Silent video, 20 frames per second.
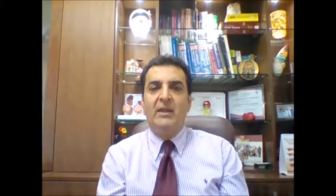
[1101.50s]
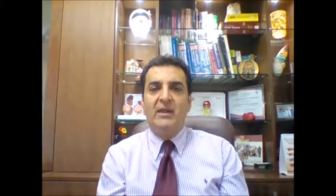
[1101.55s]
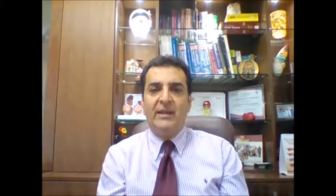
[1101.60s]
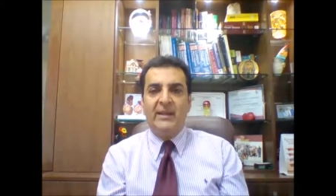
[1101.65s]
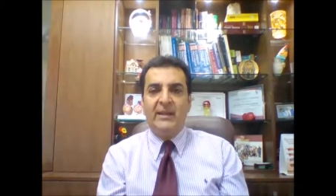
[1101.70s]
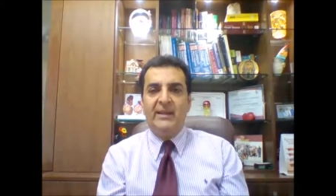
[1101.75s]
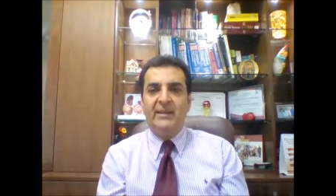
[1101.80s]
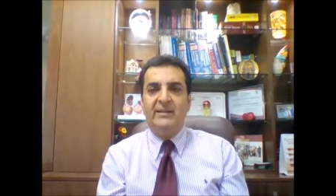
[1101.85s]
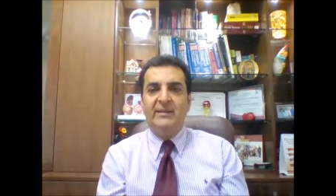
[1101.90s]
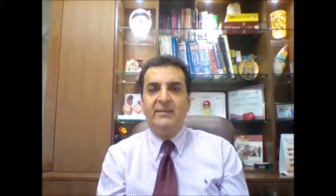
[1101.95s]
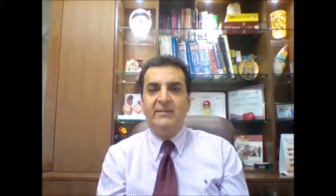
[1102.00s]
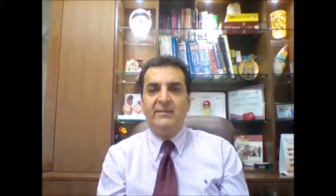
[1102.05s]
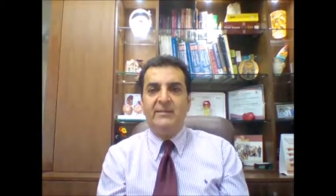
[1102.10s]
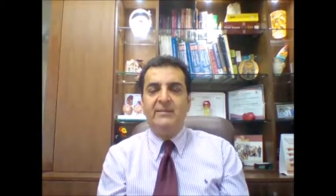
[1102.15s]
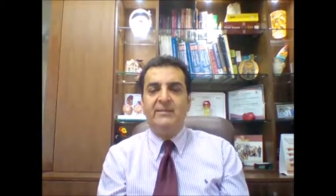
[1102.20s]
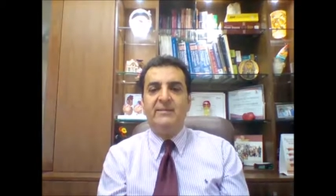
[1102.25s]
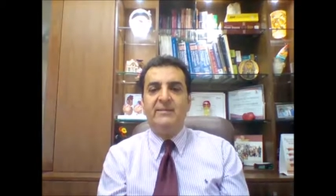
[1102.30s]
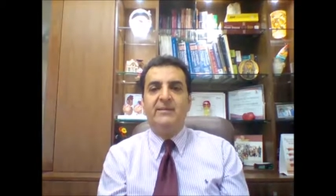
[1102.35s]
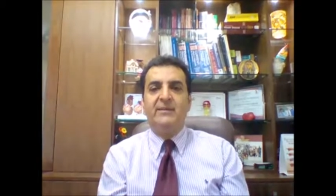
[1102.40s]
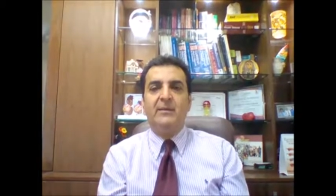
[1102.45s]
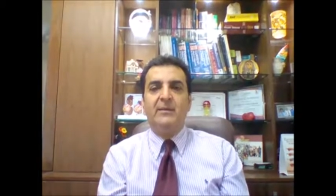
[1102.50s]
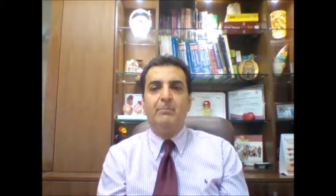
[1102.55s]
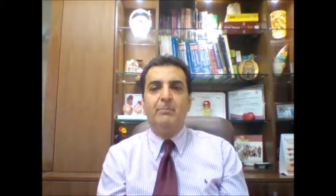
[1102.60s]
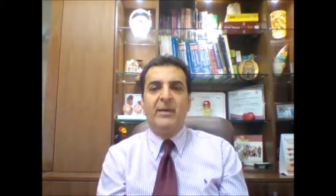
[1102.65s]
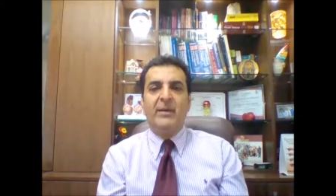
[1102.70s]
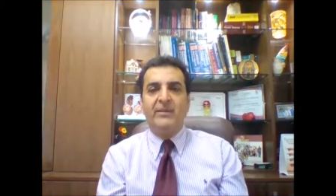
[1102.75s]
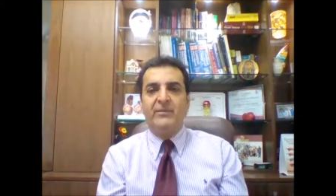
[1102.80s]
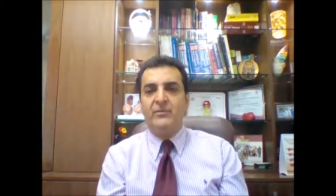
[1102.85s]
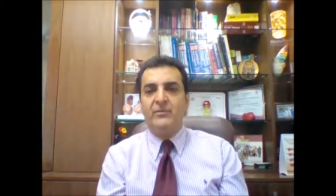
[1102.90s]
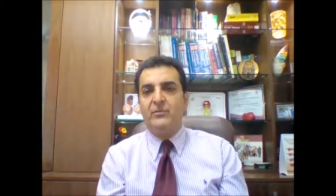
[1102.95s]
Again, this is a
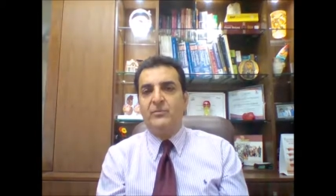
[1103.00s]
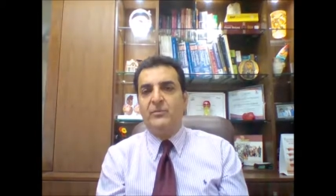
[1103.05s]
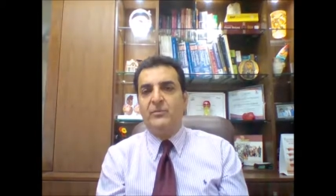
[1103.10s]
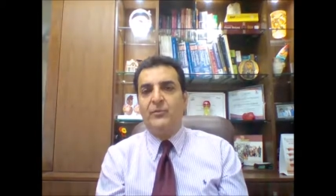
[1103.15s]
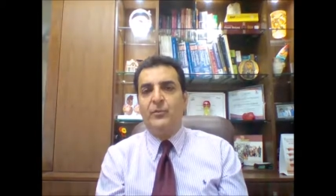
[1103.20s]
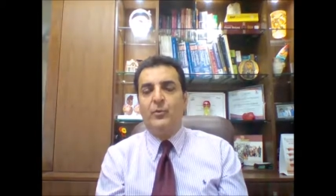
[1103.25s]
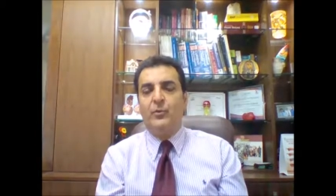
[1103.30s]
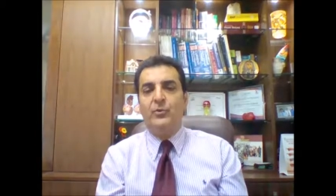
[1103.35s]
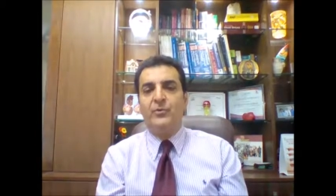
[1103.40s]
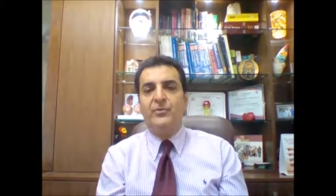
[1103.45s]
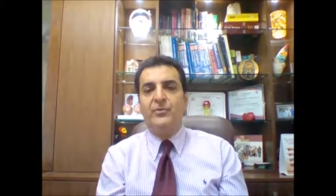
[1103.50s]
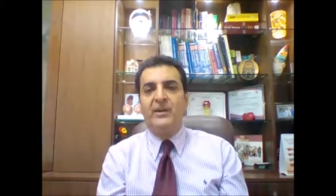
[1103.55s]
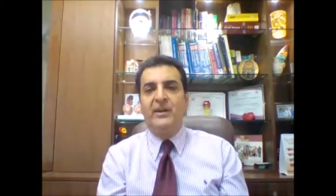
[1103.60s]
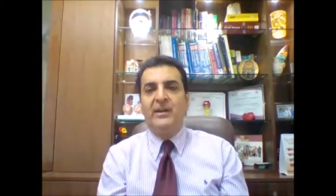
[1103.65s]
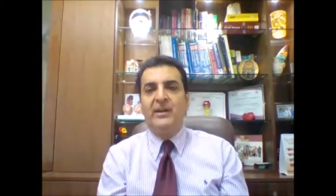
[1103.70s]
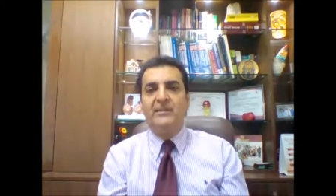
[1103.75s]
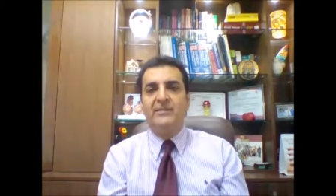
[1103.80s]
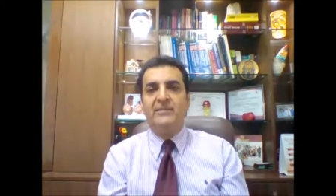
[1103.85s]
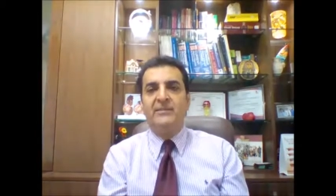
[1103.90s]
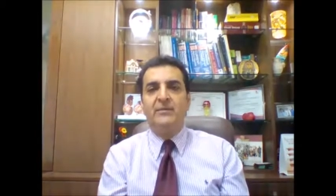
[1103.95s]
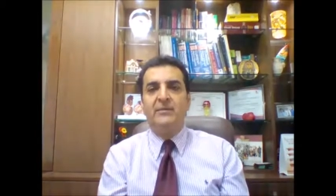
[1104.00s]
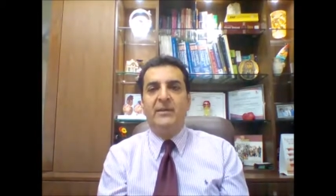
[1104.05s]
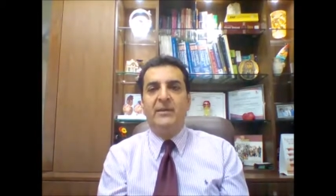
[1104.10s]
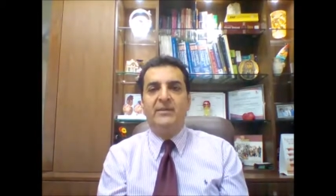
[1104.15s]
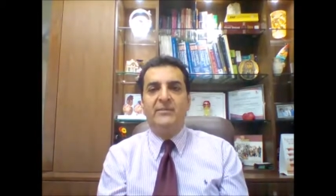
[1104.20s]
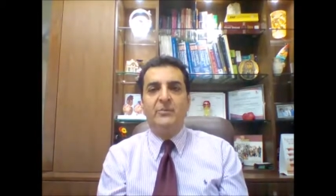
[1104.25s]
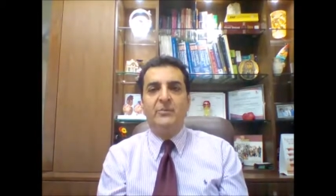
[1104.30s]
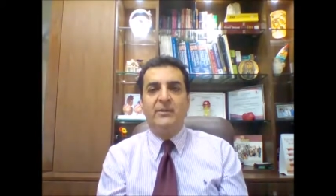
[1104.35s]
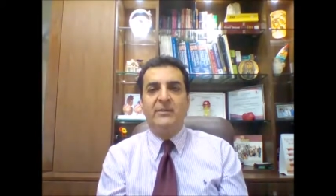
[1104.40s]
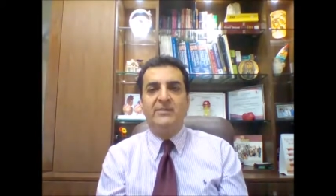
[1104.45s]
comparison of the 4 trials.
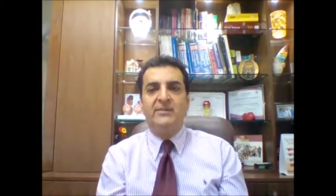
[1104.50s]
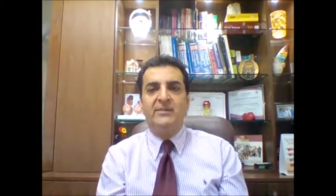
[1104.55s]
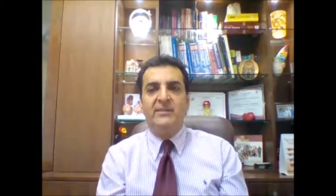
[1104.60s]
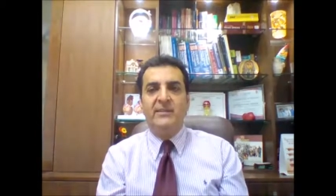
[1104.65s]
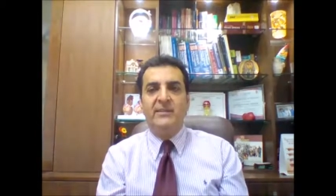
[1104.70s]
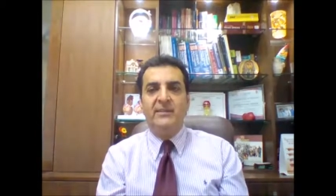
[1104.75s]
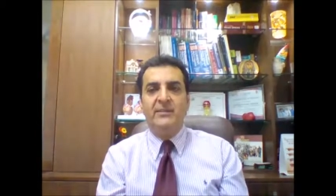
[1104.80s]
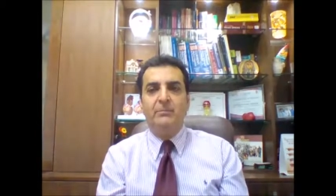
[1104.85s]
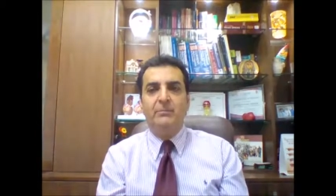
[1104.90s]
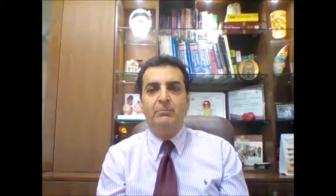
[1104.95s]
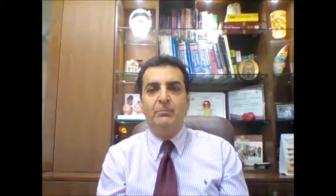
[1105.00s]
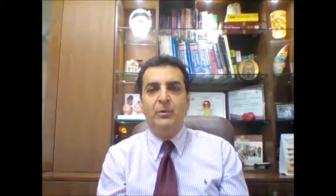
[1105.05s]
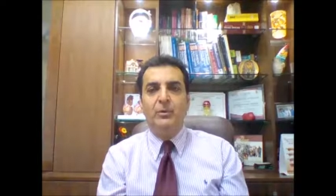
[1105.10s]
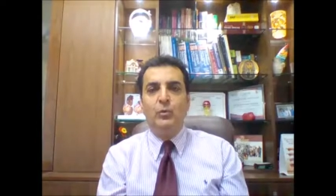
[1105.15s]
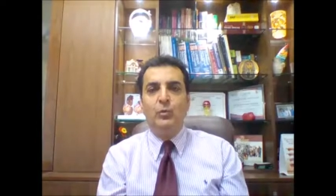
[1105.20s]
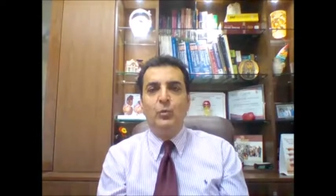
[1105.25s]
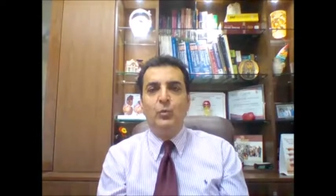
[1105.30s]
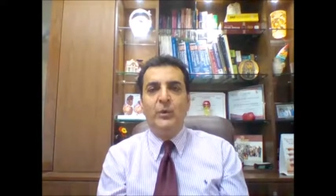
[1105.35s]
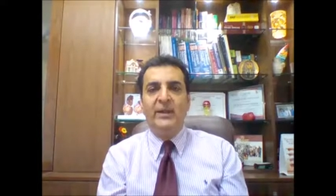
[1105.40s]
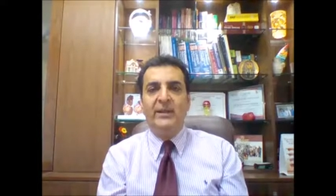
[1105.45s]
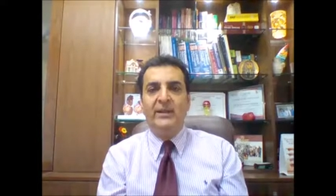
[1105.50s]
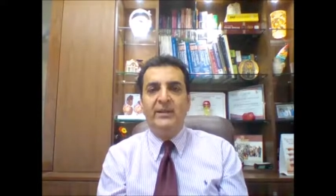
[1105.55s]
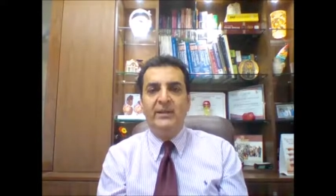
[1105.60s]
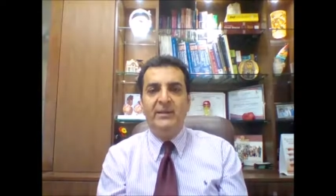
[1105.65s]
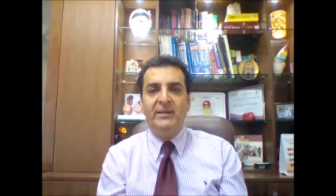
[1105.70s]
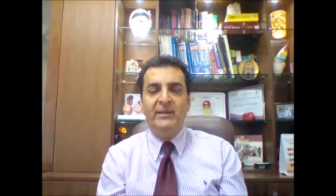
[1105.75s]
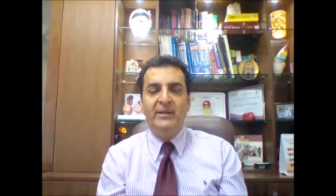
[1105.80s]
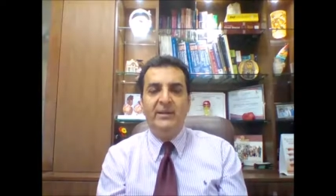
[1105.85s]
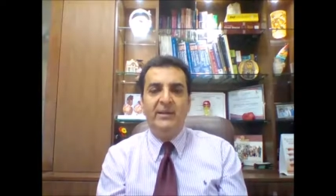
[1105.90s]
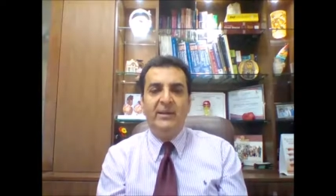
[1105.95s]
As you can see, the blue one
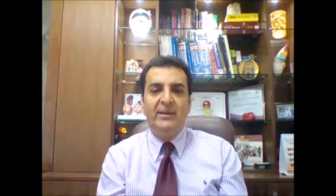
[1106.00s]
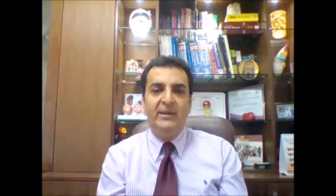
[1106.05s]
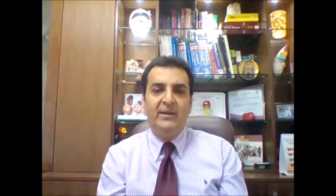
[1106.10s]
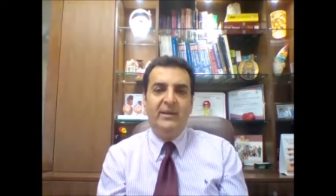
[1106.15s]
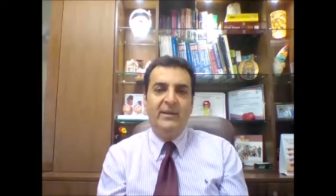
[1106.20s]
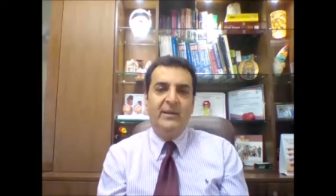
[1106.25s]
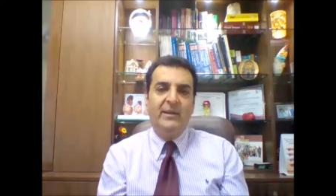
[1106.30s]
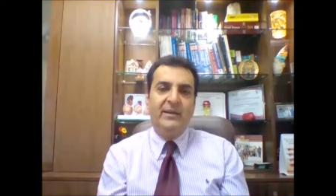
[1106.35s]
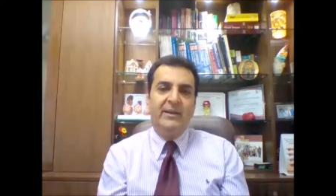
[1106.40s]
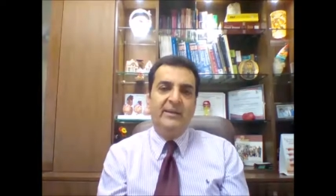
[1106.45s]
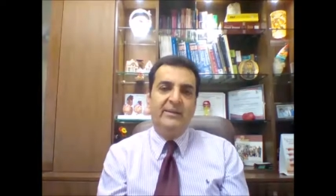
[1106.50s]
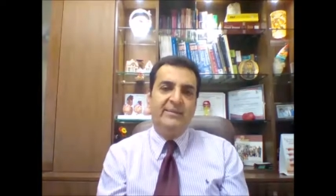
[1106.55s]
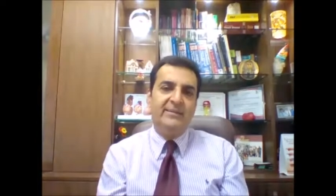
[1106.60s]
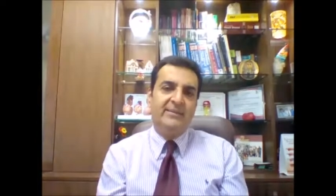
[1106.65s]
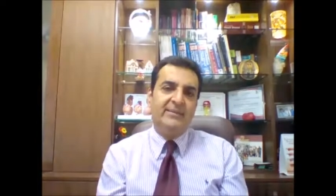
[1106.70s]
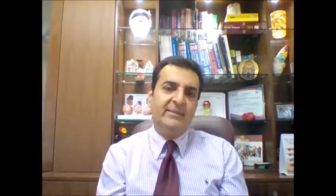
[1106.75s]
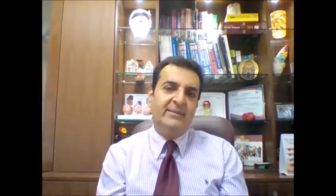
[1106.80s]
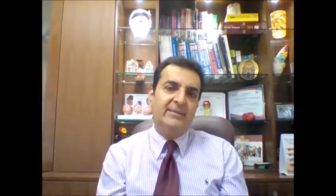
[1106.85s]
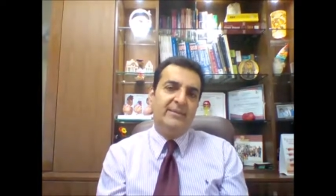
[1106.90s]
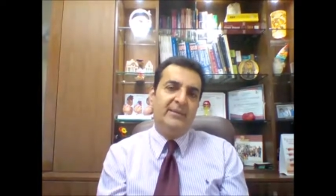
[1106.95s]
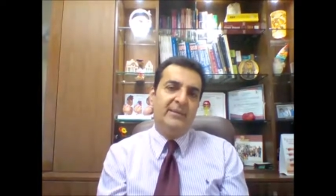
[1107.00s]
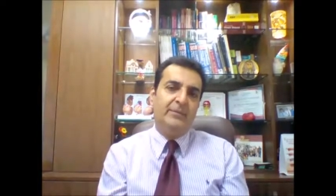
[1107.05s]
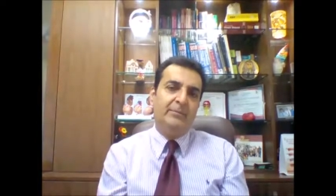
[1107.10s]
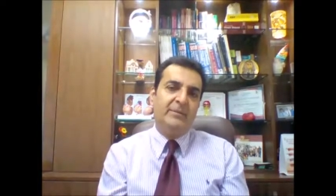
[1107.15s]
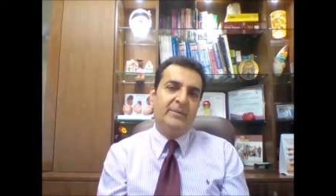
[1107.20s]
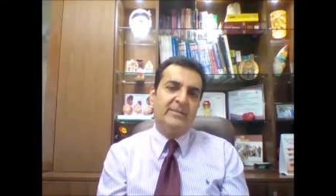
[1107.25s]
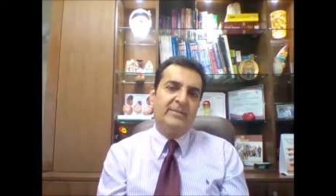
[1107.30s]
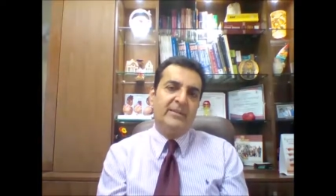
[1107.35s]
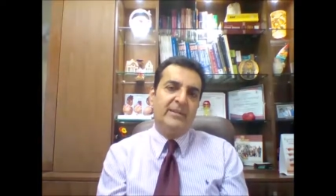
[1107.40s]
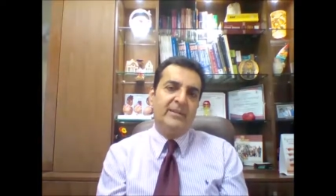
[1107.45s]
is the
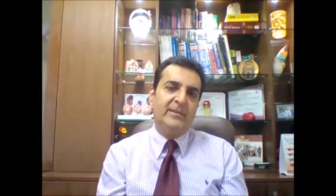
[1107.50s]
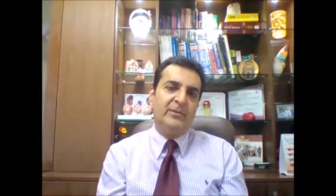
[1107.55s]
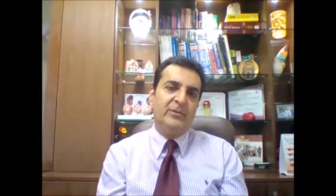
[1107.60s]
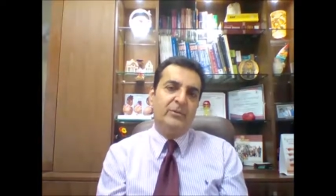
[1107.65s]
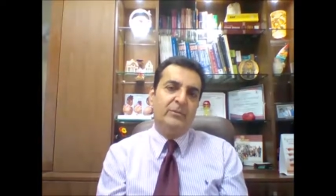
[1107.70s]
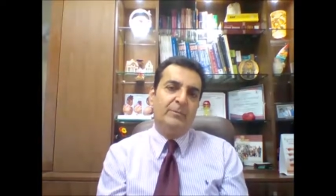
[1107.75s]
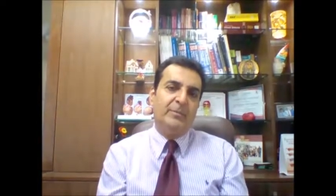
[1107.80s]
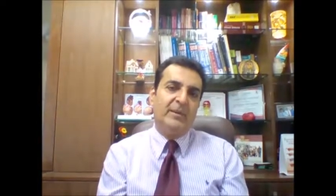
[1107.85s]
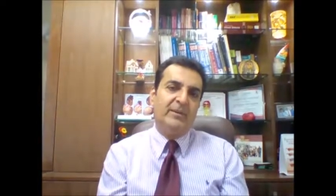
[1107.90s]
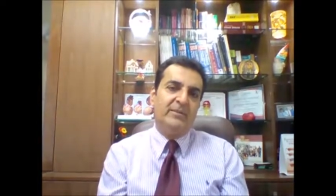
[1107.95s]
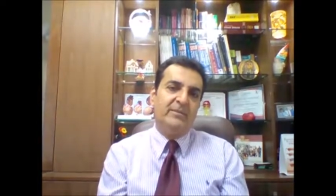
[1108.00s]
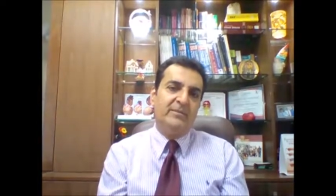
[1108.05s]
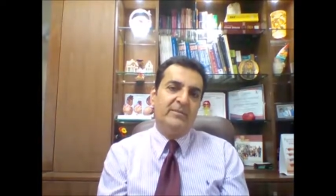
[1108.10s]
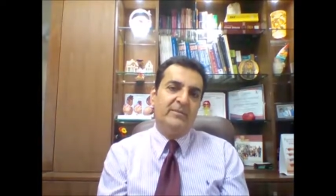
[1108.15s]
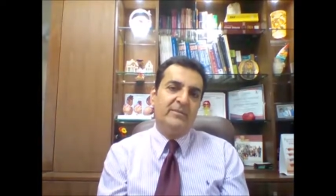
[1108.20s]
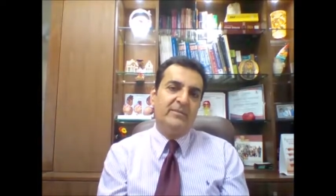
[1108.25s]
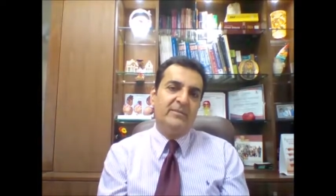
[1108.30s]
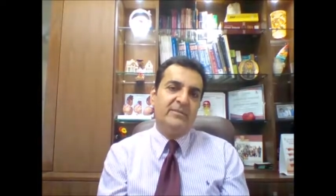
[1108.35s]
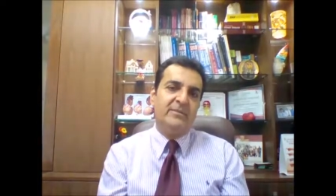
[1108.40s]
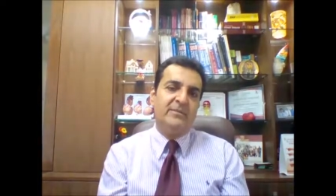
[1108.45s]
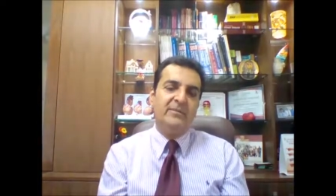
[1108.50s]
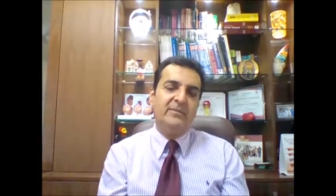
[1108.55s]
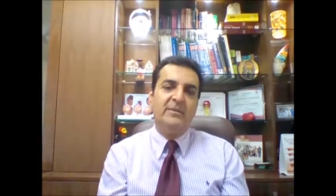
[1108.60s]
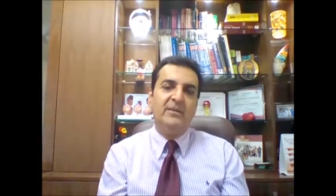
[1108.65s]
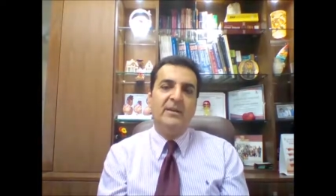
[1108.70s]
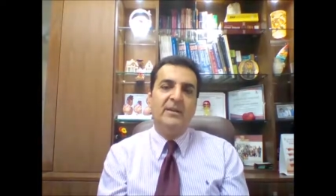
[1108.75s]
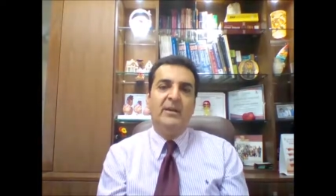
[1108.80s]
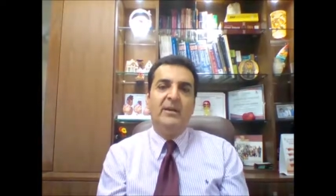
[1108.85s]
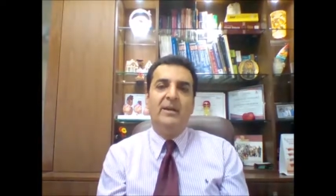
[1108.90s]
percentage of patients.